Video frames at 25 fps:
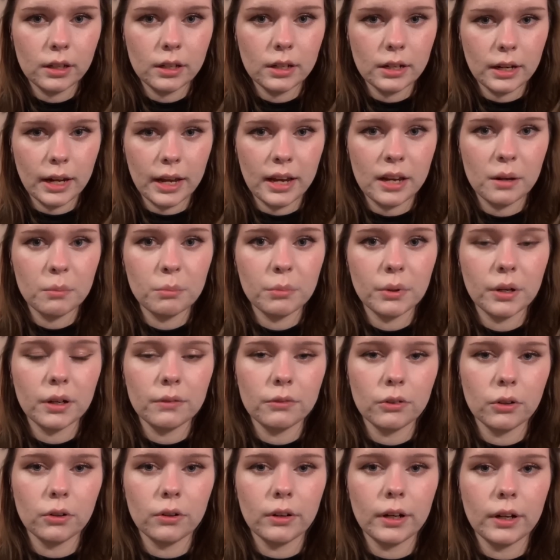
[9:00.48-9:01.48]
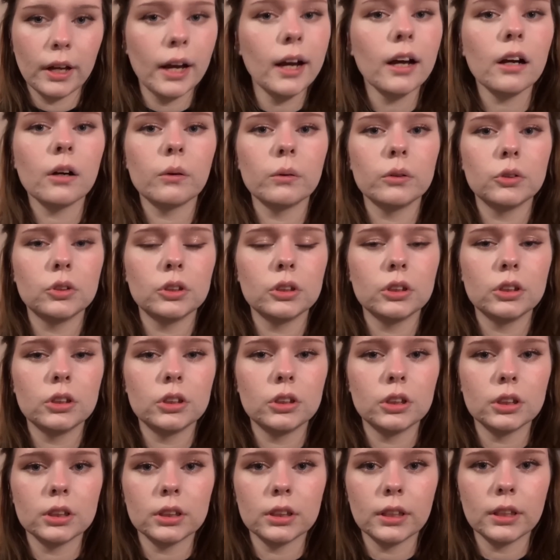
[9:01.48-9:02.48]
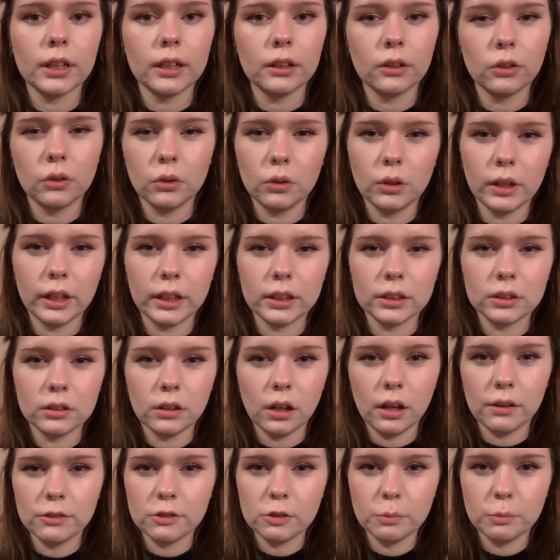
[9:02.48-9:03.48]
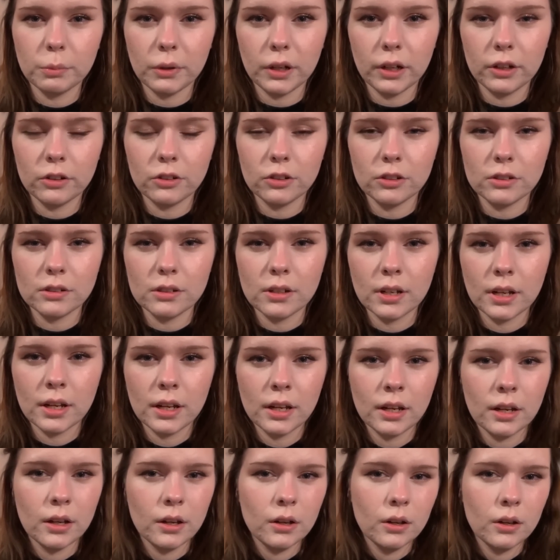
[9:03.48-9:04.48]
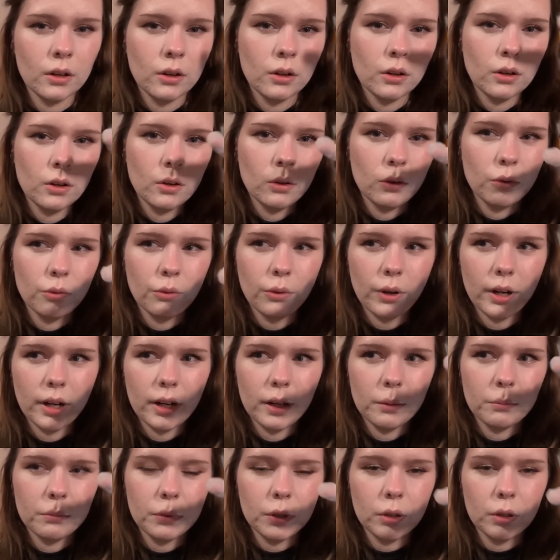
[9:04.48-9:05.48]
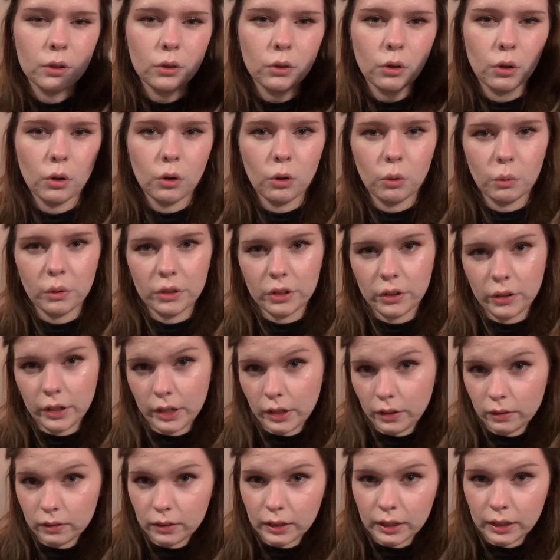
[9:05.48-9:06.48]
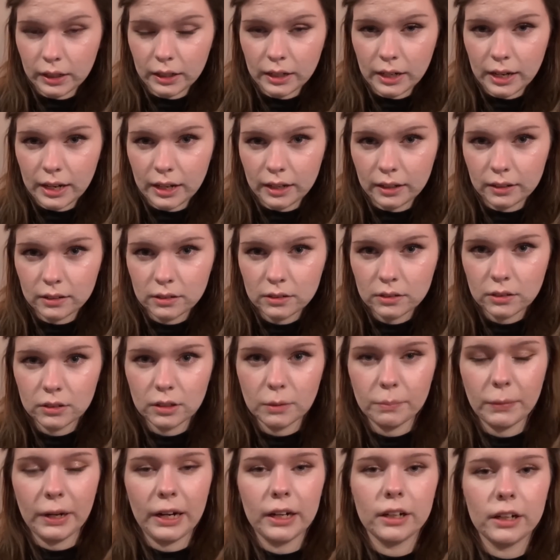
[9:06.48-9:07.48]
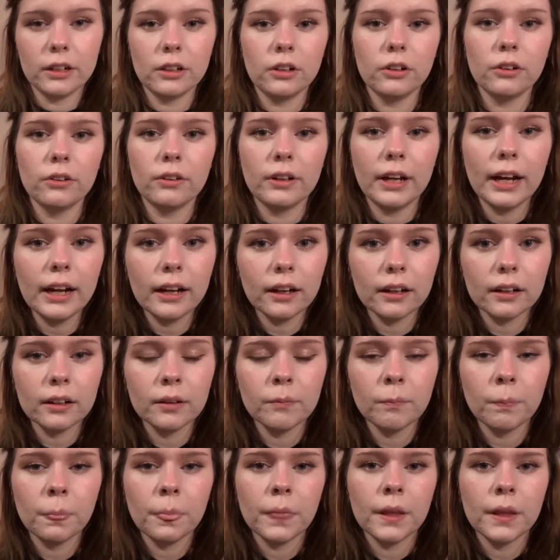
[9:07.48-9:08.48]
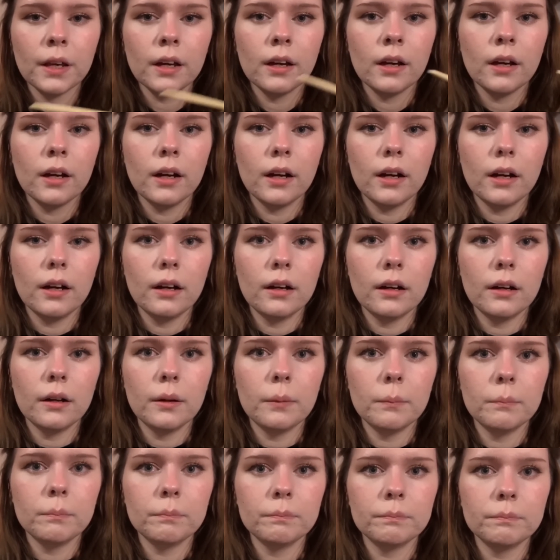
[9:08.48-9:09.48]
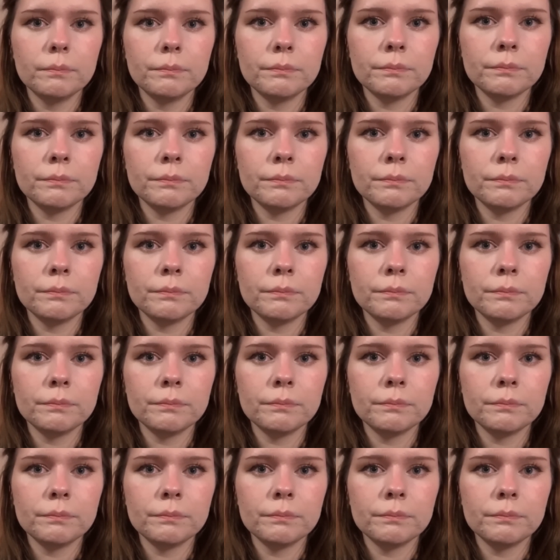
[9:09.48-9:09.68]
nape of your neck, which is just that little like soft spot just right below where your hairline ends on the back of your neck. So